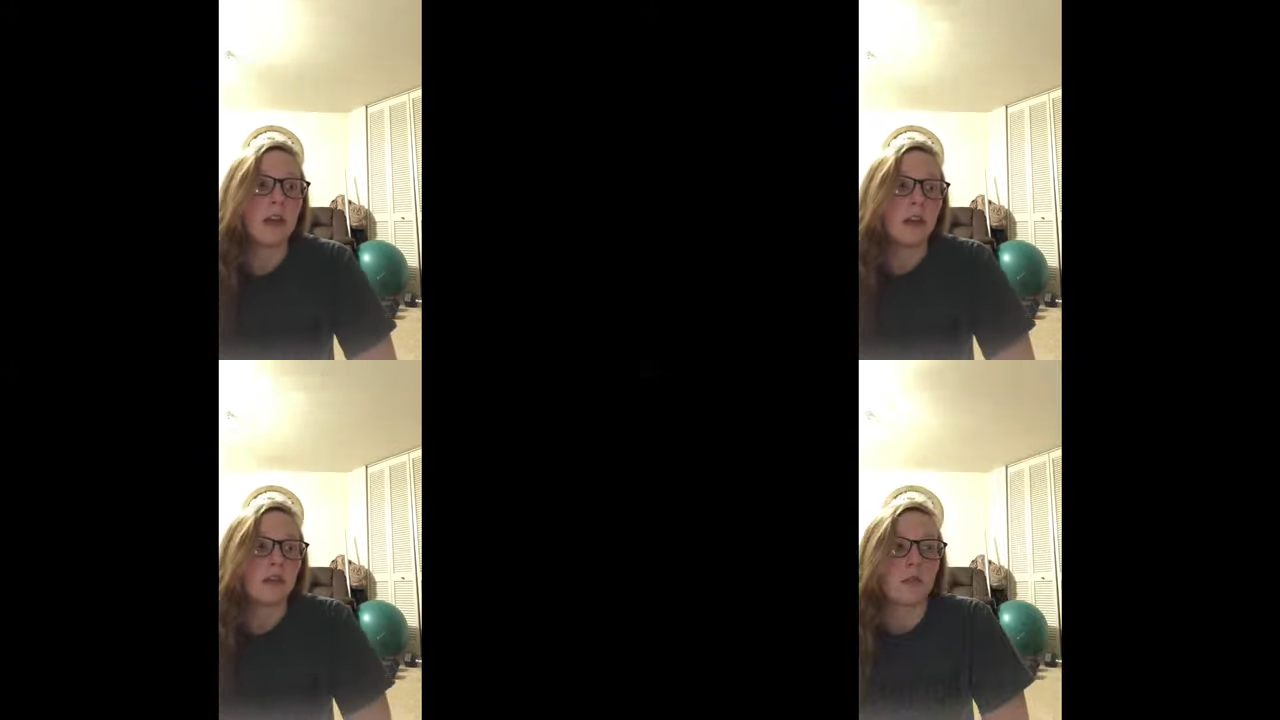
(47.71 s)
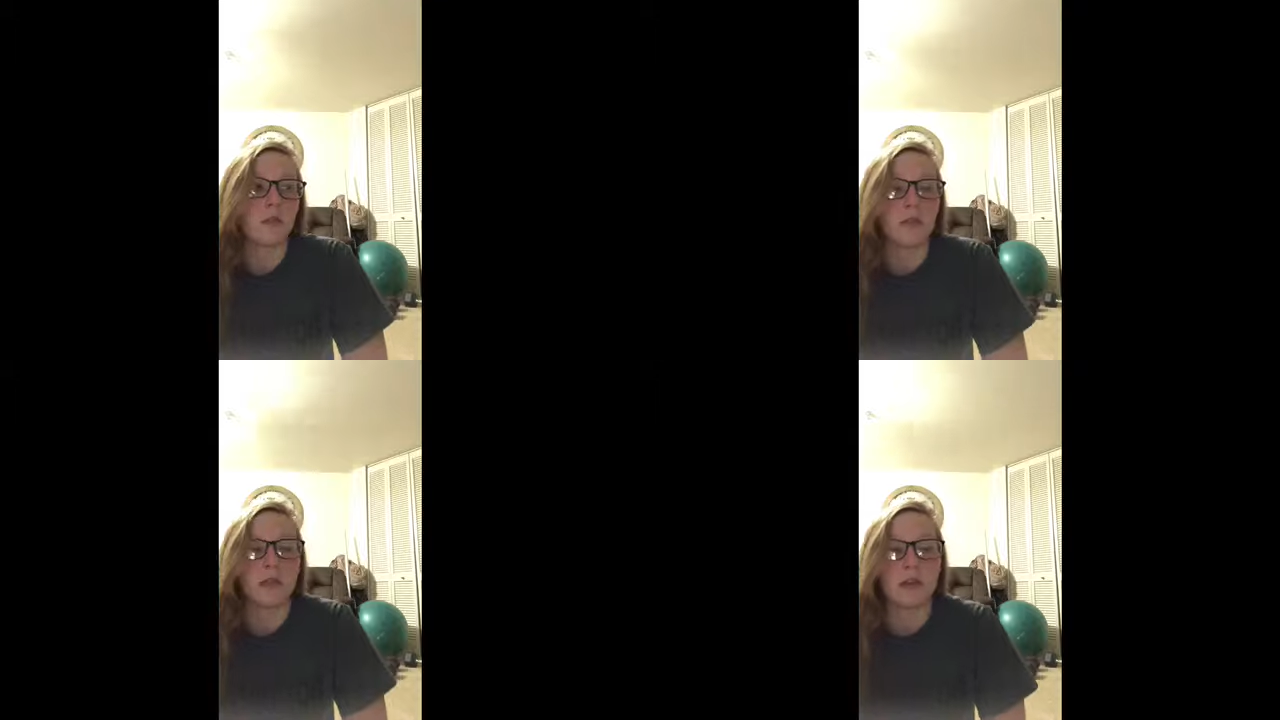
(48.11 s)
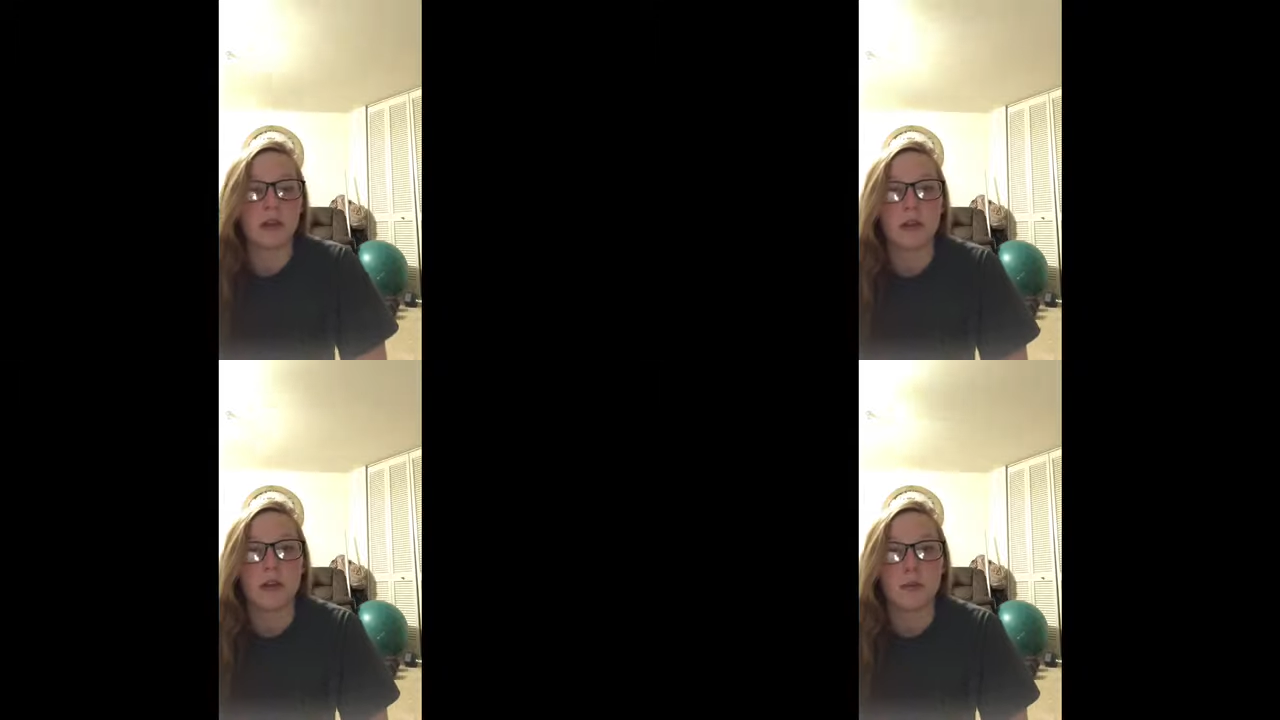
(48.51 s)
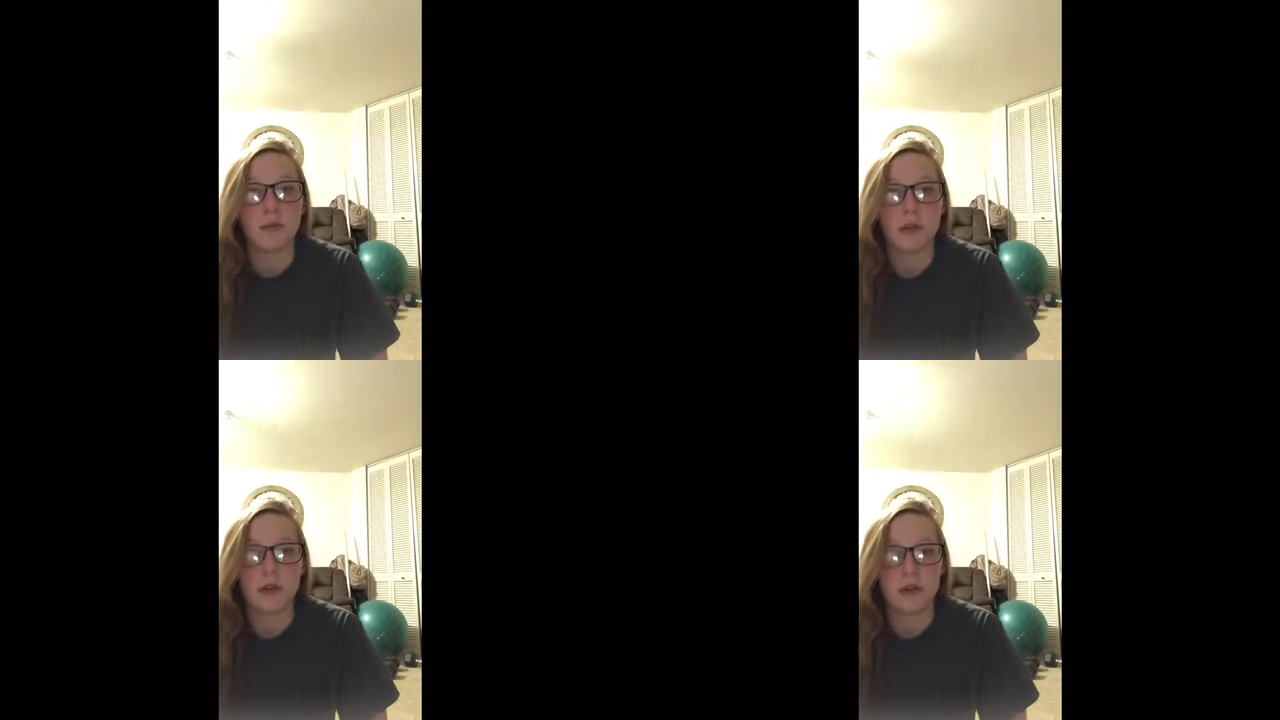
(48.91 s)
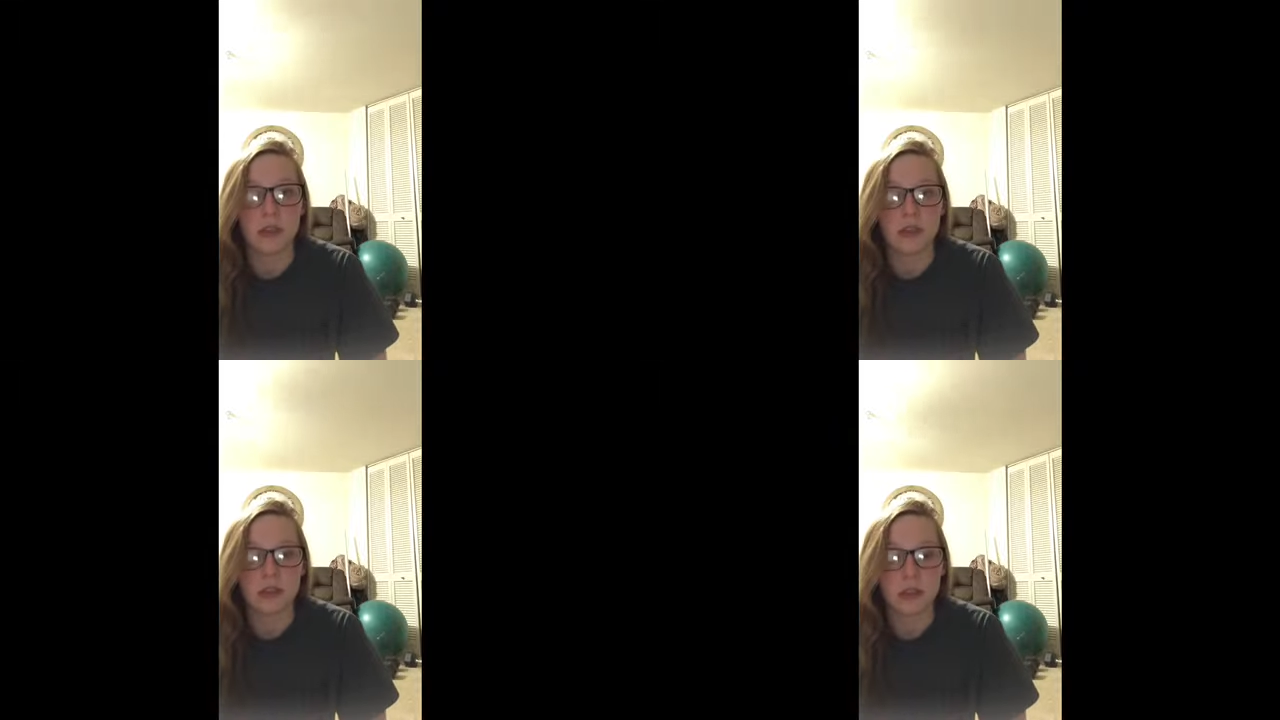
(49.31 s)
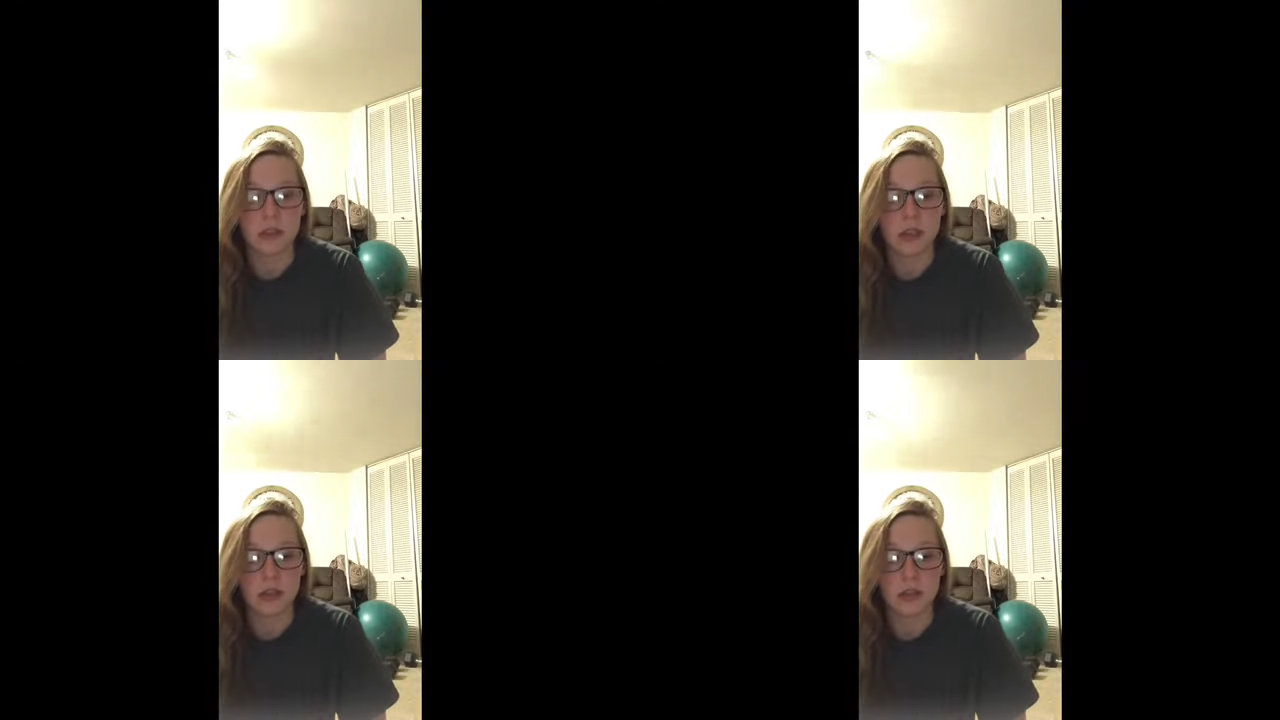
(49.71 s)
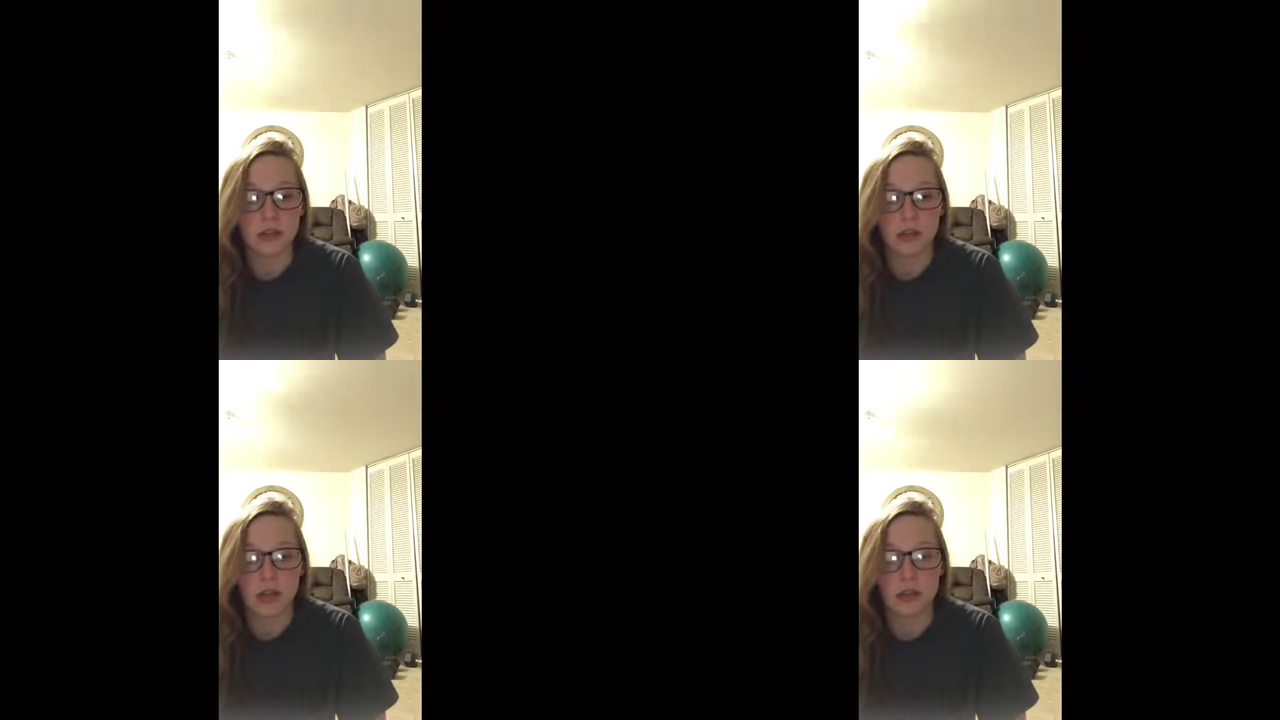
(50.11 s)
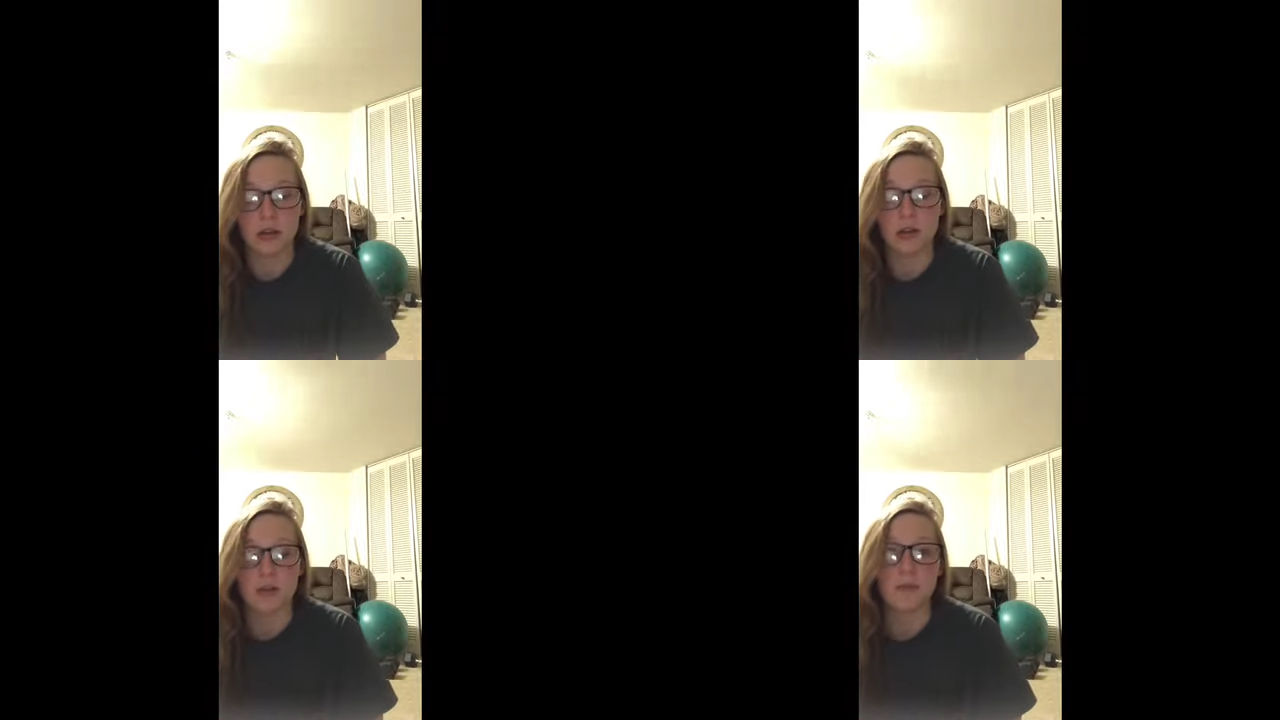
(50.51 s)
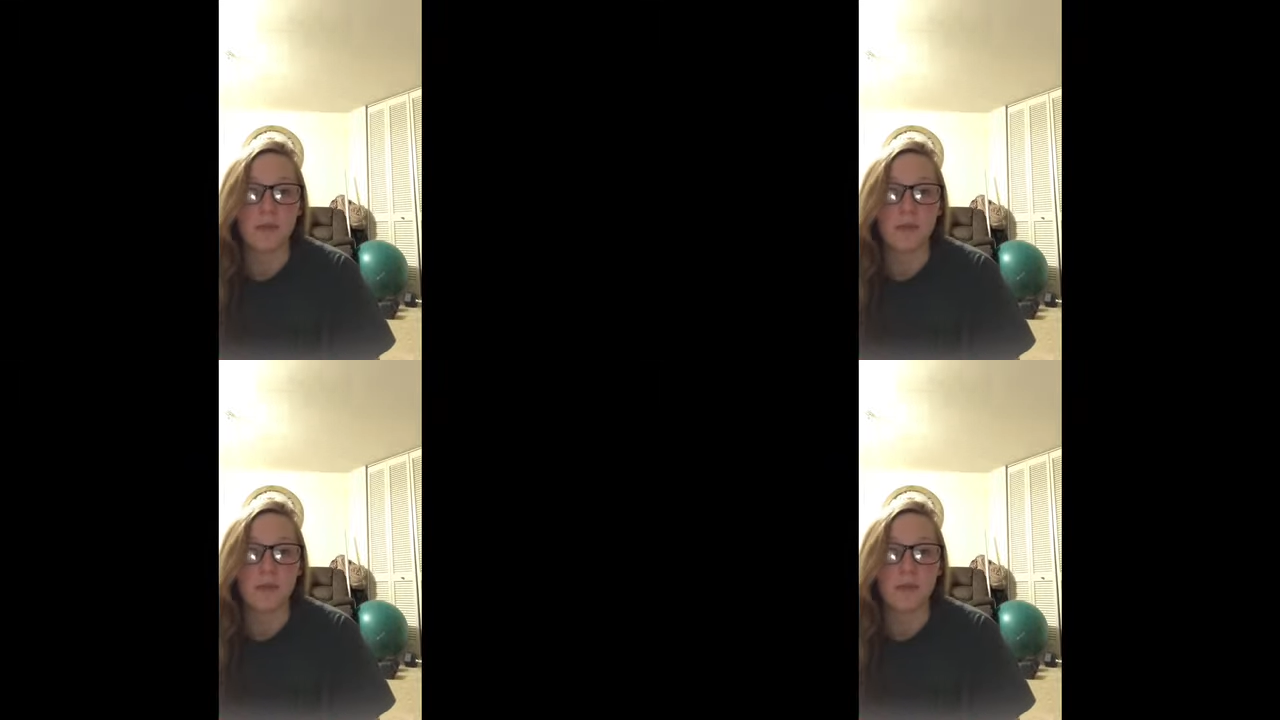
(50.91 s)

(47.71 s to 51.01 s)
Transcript: someone with a previous injury or